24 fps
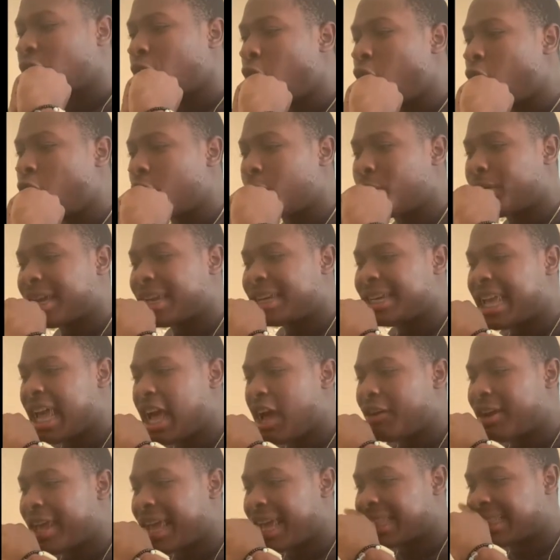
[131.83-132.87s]
all the way
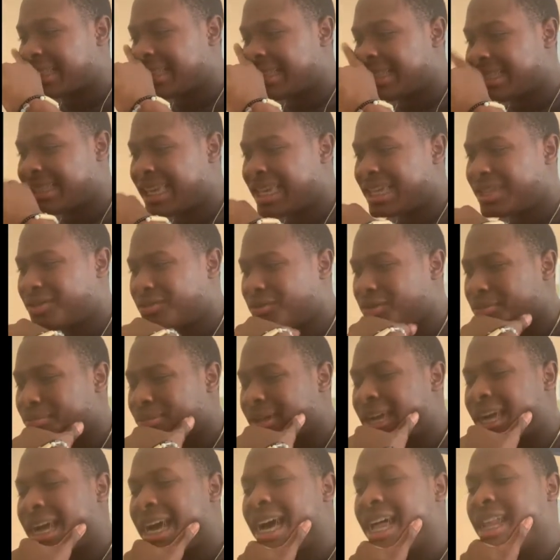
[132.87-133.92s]
down at 6 with
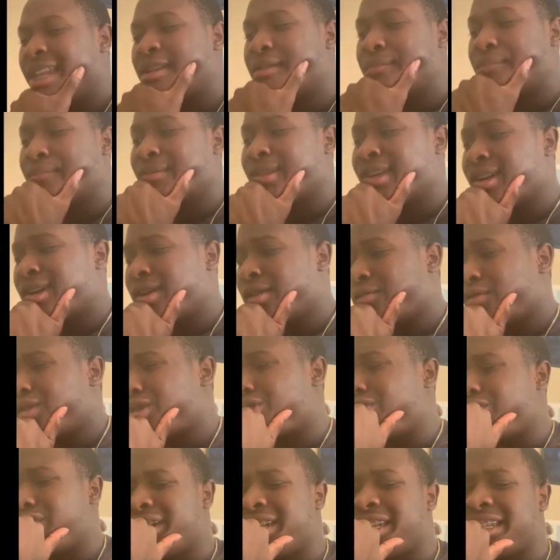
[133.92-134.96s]
McCollum with
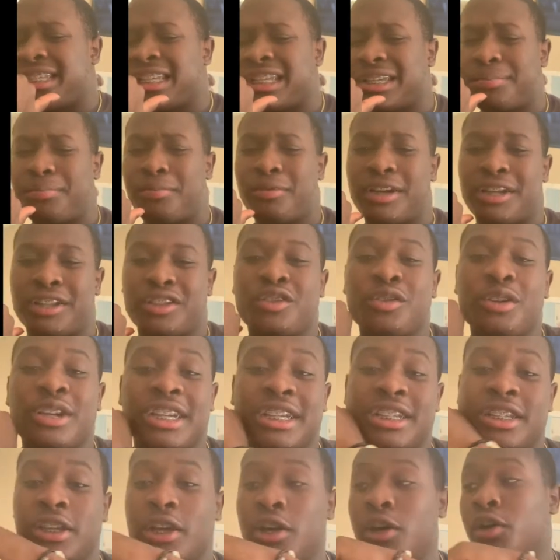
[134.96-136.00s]

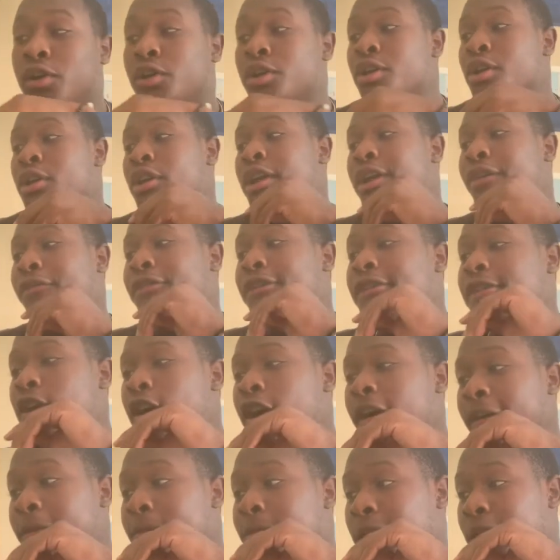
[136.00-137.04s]
26.3. So, if we
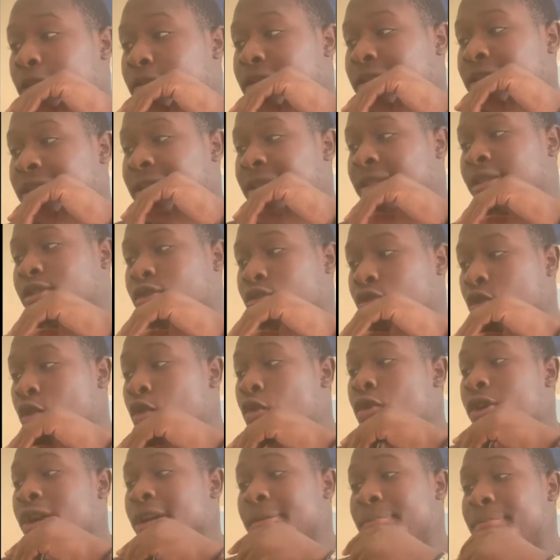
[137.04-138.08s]
talk about just
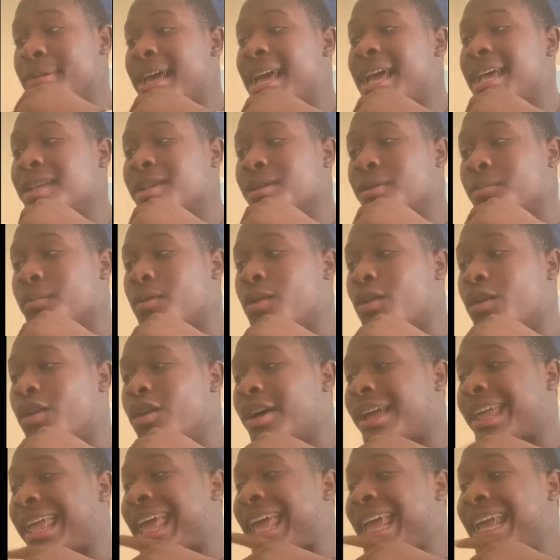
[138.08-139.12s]
scoring the
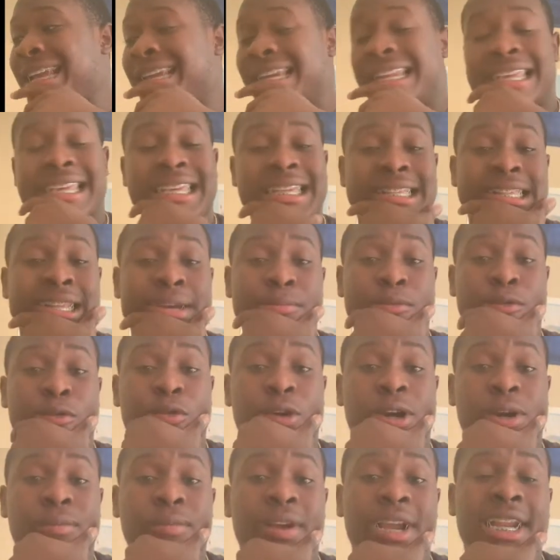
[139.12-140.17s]
basketball, KD is number
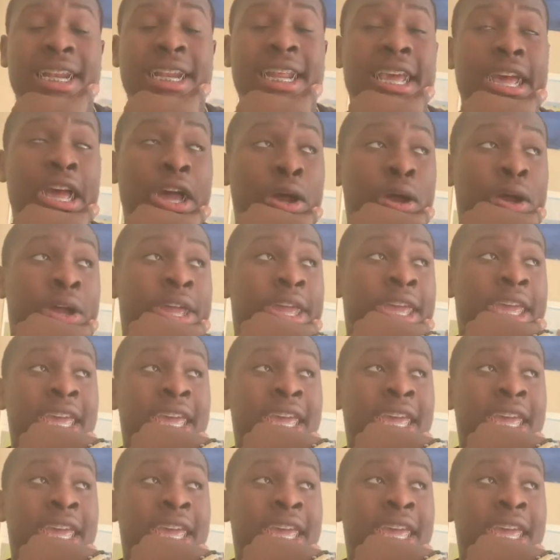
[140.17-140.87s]
1 right now.